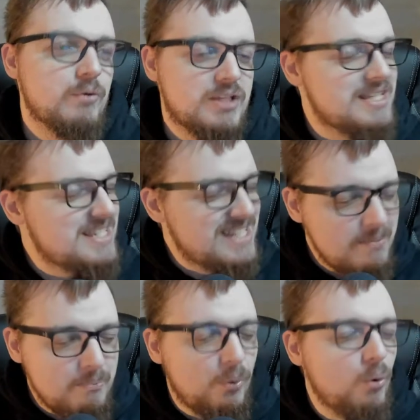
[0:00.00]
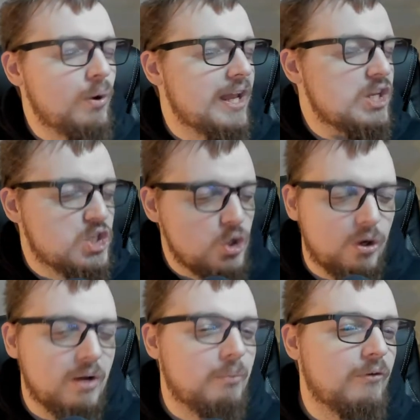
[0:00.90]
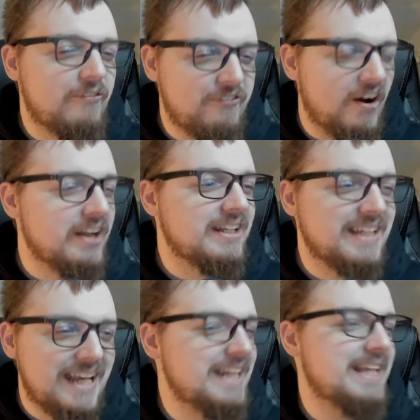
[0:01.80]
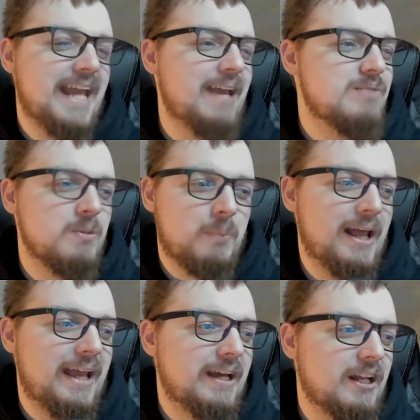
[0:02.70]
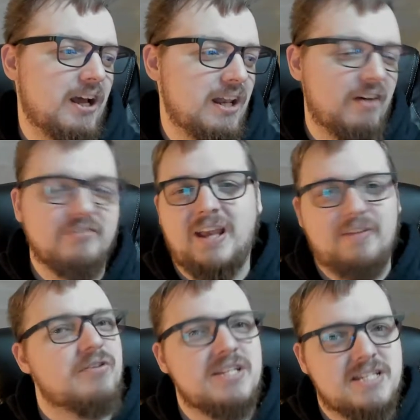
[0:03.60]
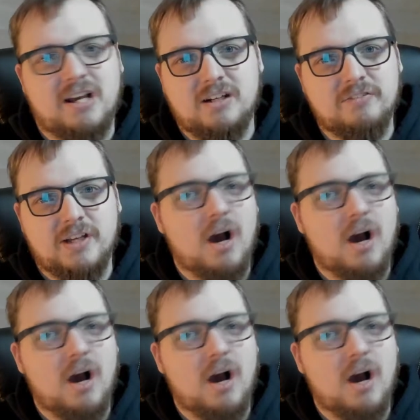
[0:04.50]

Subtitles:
a simple, enjoyable, fun kiddie game to play, and I loved every second of it.